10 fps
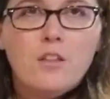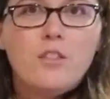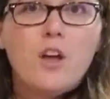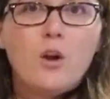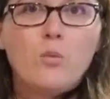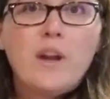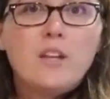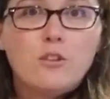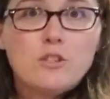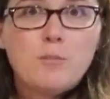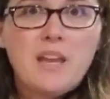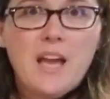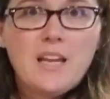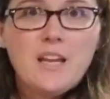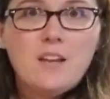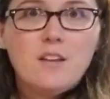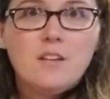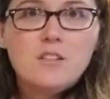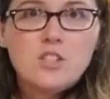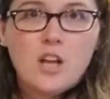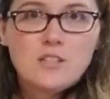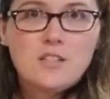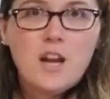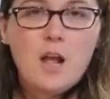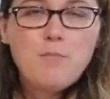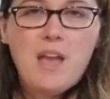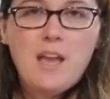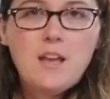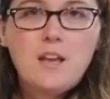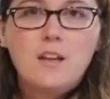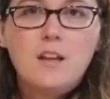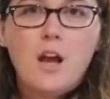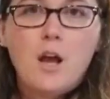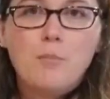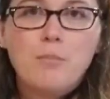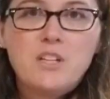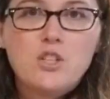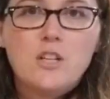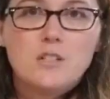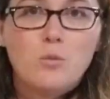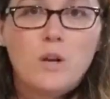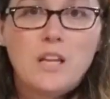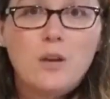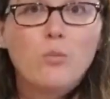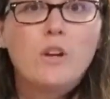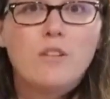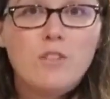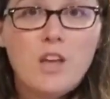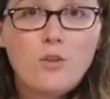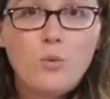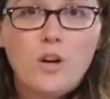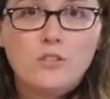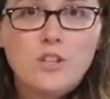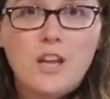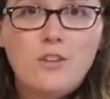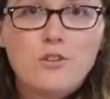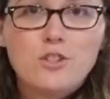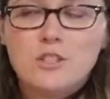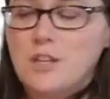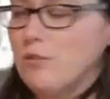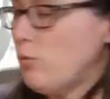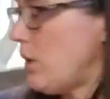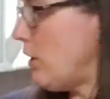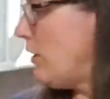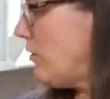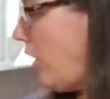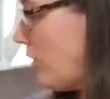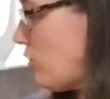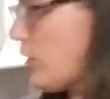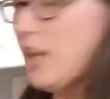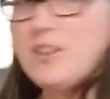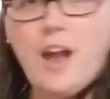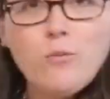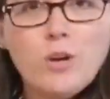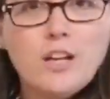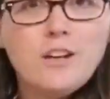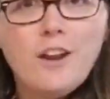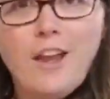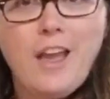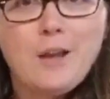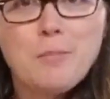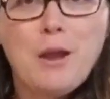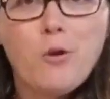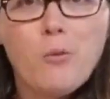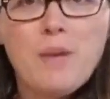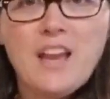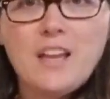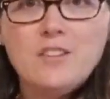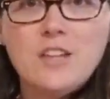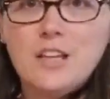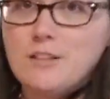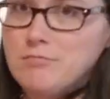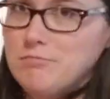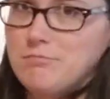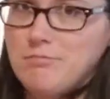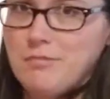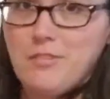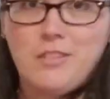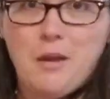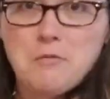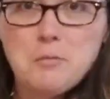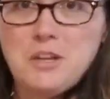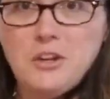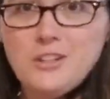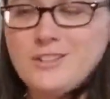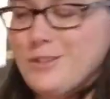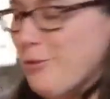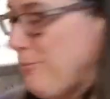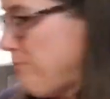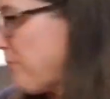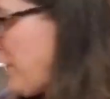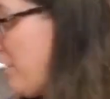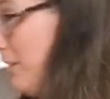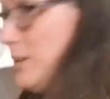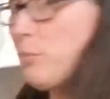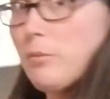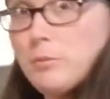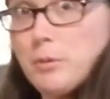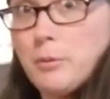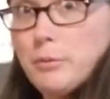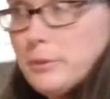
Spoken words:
the regular spaghetti sauce that I make, but she doesn't want to get rid of the other one altogether. She said if we could alternate that one and my homemade, that would be good. So that's probably what